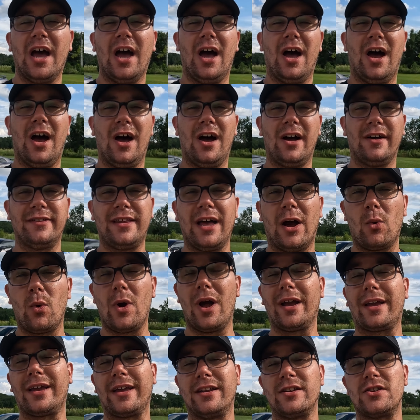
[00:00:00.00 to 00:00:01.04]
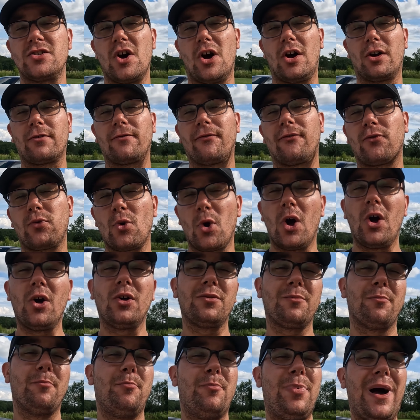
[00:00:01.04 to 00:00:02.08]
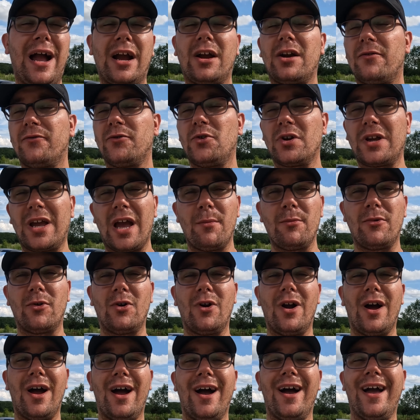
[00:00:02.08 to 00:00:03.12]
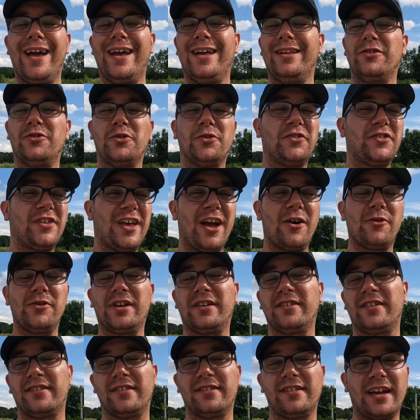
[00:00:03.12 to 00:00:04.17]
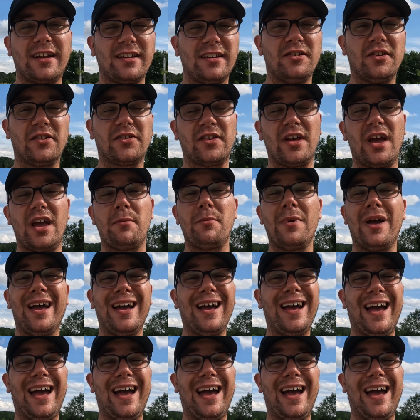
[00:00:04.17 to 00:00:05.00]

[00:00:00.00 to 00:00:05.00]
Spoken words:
That way I can talk front, back of the camera, and the sound is exactly the same.